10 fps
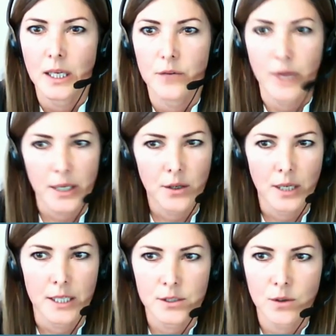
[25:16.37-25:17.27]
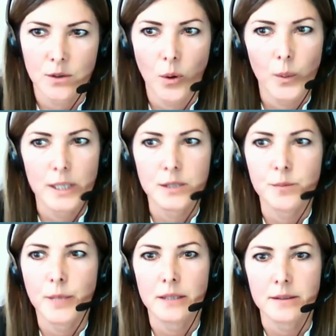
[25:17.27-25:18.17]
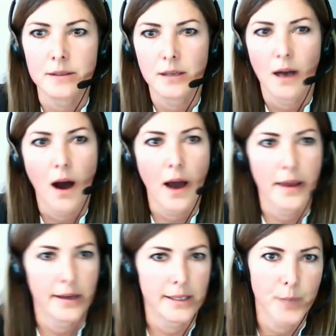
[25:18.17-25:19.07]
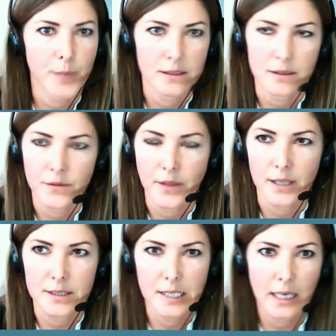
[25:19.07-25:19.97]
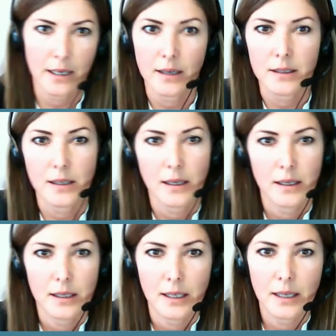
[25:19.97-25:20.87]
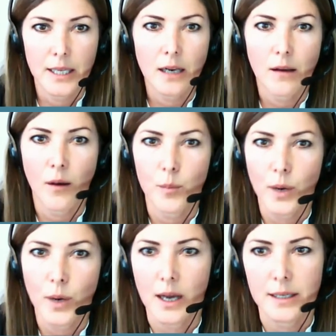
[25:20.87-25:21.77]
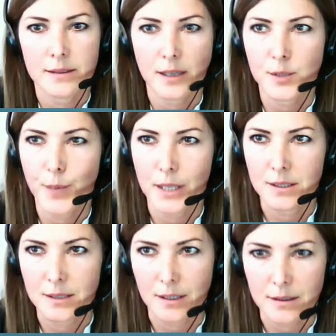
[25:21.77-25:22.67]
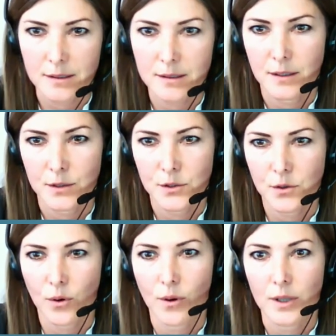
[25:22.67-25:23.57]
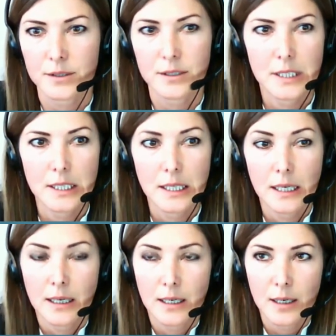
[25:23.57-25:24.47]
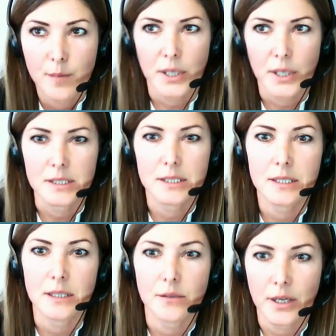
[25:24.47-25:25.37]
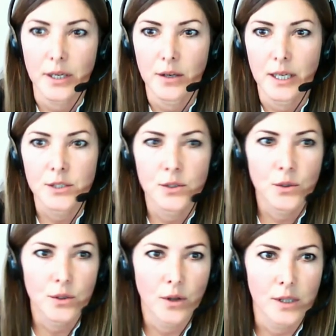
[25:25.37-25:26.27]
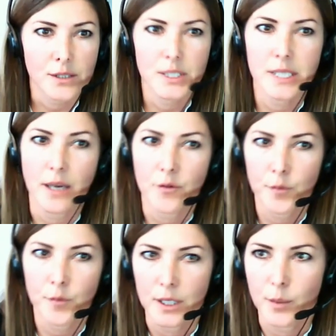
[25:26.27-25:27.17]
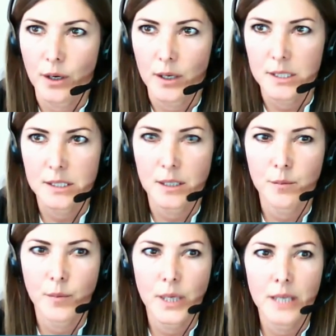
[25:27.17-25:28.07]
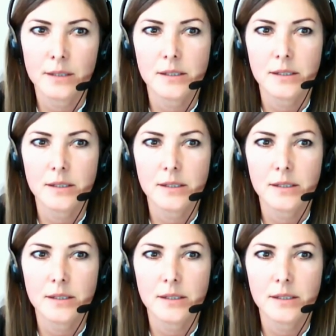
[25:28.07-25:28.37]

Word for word: Regulation always means higher expenses, that's clear. Legal compliance expenses, it's called. But regulation could also save money because it means